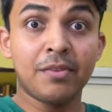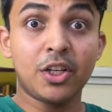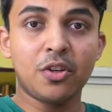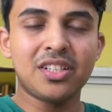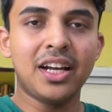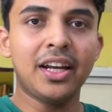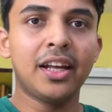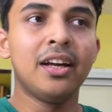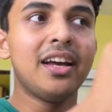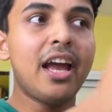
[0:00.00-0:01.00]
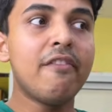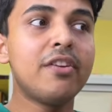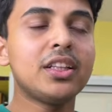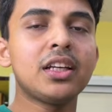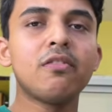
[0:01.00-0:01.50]
that you're sending,
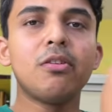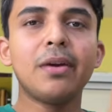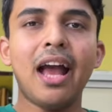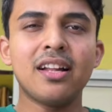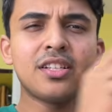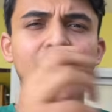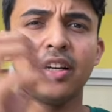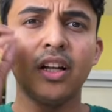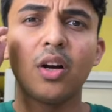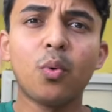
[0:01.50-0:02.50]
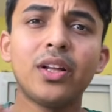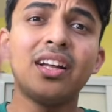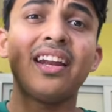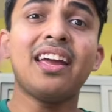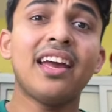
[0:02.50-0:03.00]
everything will be answered with
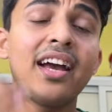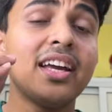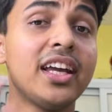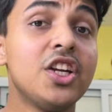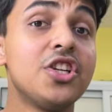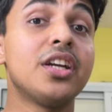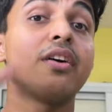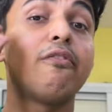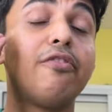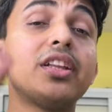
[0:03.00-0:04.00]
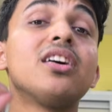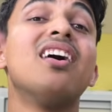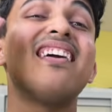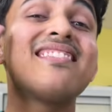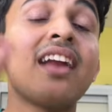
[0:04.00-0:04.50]
an AI agent with
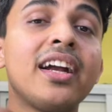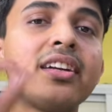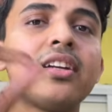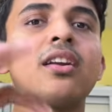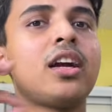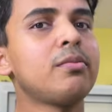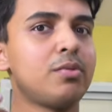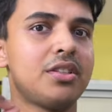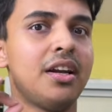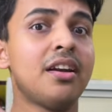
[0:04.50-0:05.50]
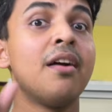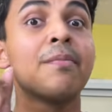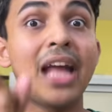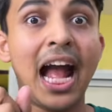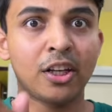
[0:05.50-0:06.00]
99%
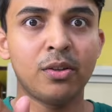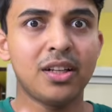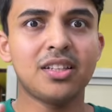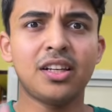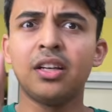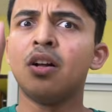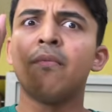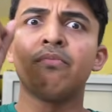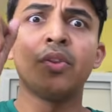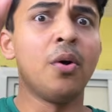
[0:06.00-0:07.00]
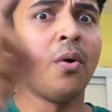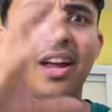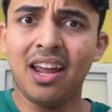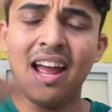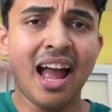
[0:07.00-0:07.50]
accuracy. No
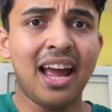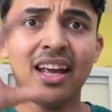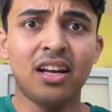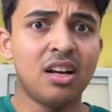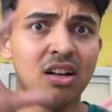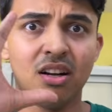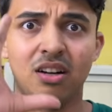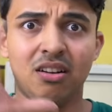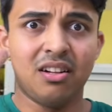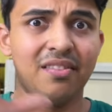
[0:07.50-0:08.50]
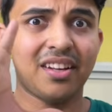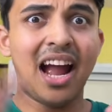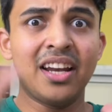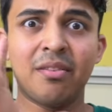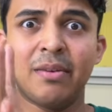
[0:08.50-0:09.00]
AI
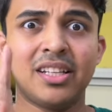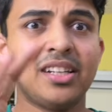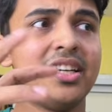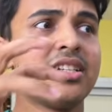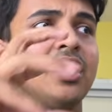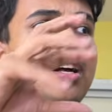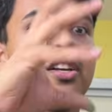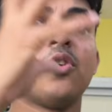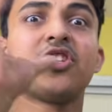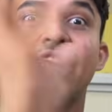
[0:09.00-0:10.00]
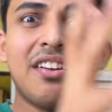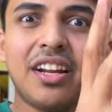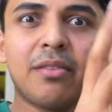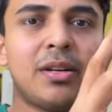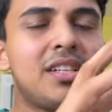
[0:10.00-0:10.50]
kind of messages, no
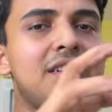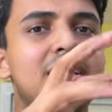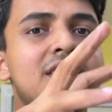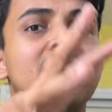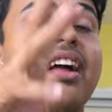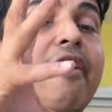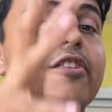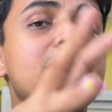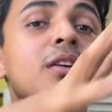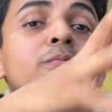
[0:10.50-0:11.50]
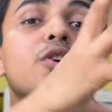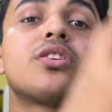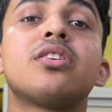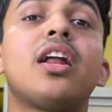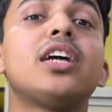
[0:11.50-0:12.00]
generic messages, everything
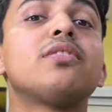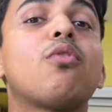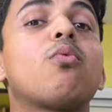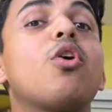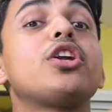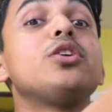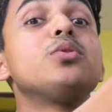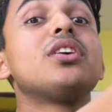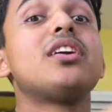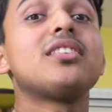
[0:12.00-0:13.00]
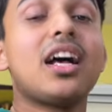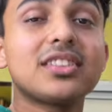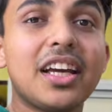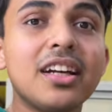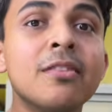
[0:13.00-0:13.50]
personalized for what user is
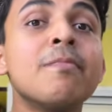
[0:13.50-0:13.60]
asking